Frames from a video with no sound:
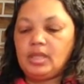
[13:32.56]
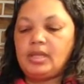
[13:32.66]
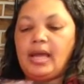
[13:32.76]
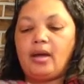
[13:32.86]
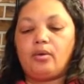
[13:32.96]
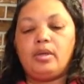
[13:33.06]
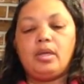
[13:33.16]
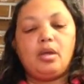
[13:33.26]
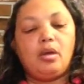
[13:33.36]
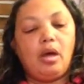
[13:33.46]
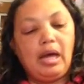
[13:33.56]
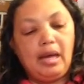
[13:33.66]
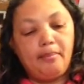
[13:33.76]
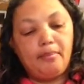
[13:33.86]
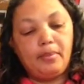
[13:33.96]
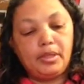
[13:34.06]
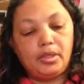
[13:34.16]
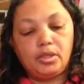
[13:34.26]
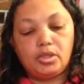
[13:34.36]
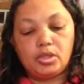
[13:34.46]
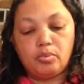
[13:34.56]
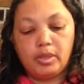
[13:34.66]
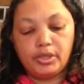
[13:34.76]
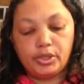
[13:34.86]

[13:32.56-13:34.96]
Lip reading: Now, you just want to